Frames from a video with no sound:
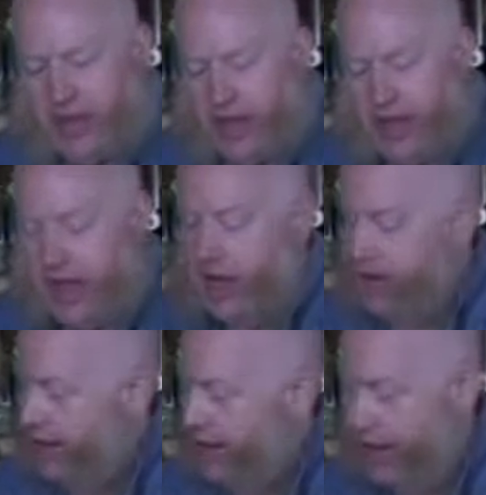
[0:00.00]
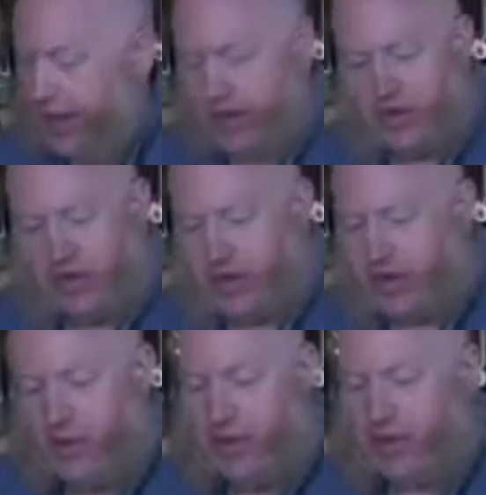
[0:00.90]
It's a great
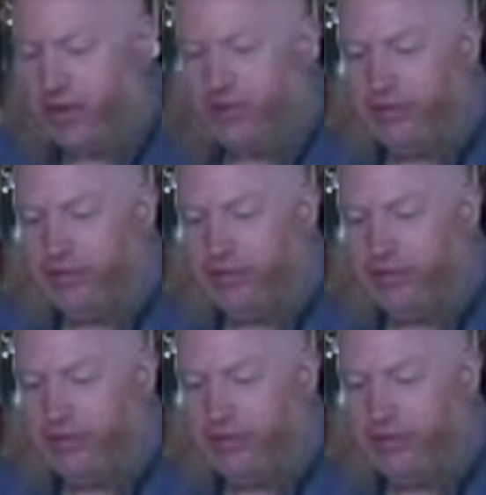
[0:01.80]
question.